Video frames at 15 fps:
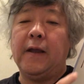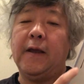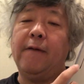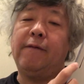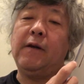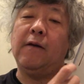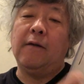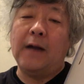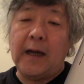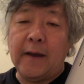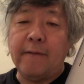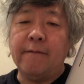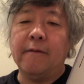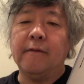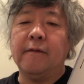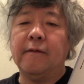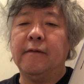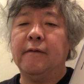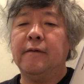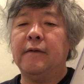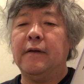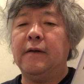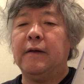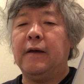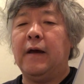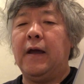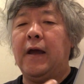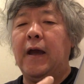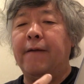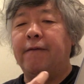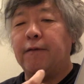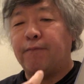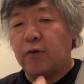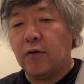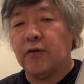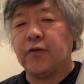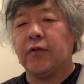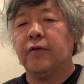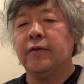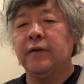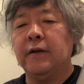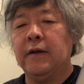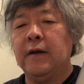every life, every person